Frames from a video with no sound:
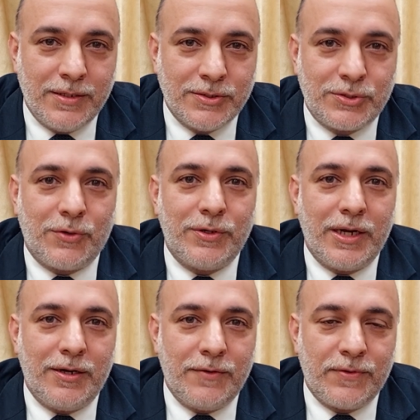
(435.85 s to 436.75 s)
Story
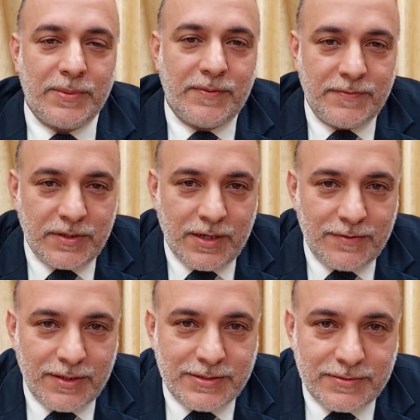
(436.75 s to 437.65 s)
I heard from Rabbi
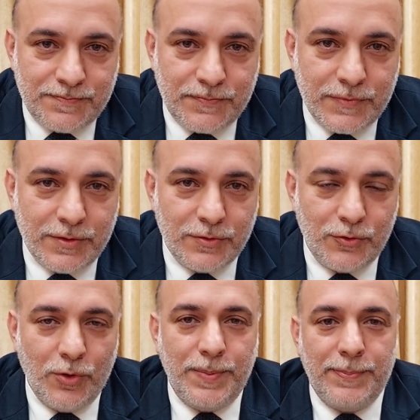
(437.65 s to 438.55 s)
Kavas.
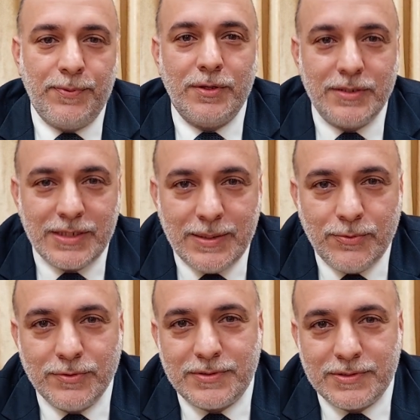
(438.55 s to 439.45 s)
2 people in the
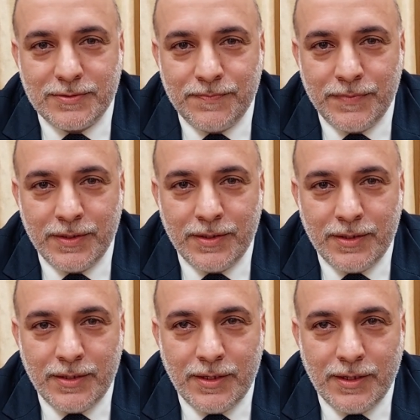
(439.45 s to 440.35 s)
kibbutz,
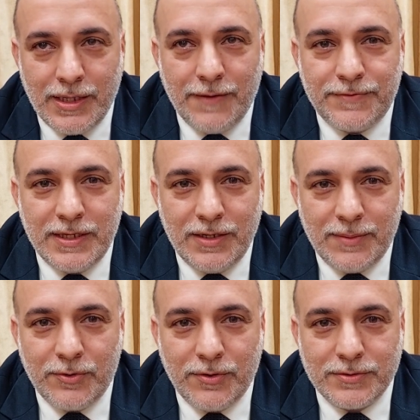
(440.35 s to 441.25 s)
lefty
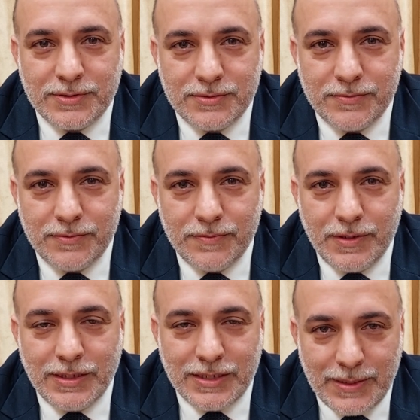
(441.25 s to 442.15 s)
liberals
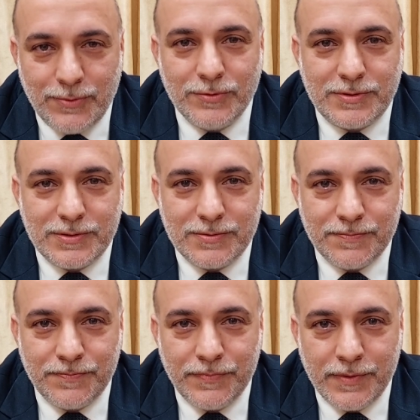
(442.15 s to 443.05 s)
in the kibbutz,
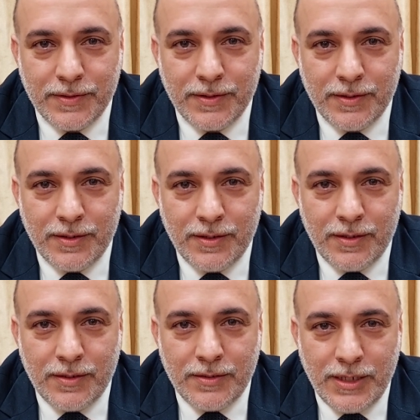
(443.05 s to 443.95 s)

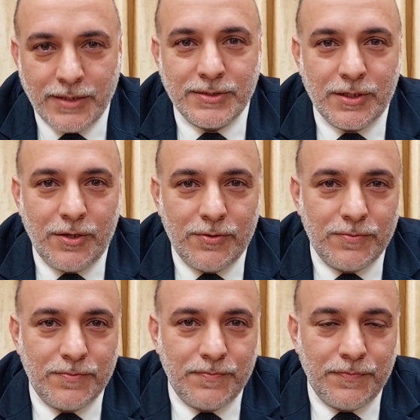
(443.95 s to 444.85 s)
years ago.
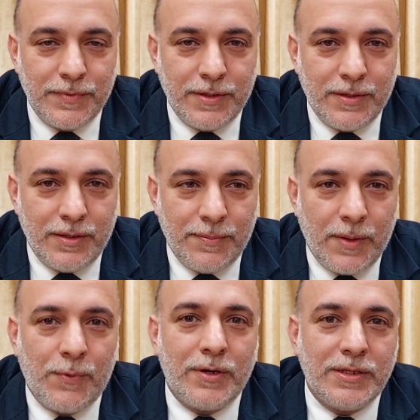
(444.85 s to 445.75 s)

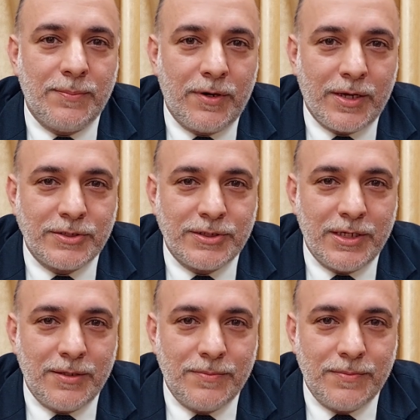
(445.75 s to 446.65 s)
But one of them, Baruch
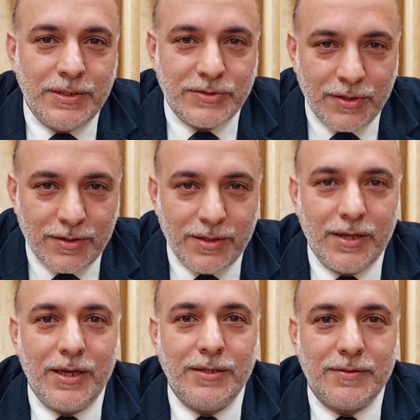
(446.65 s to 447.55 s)
Hashem, he saw the
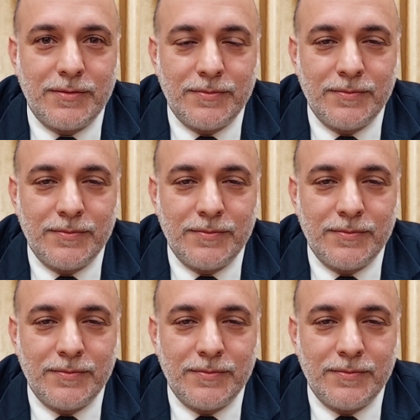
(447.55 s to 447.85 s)
light,